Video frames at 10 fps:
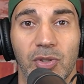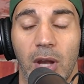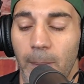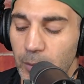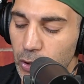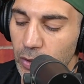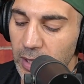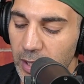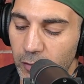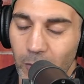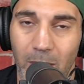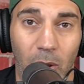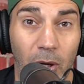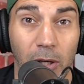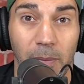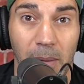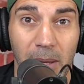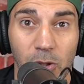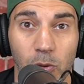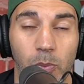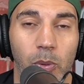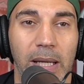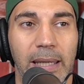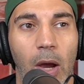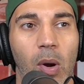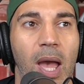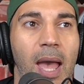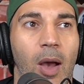there's an opportunity here for Michael Carter to be a major breakout.